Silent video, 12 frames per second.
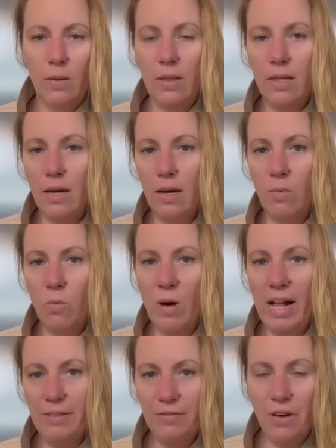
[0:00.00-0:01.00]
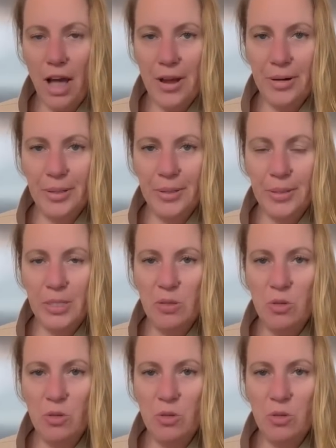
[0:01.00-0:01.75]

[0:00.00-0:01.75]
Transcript: The wildfires do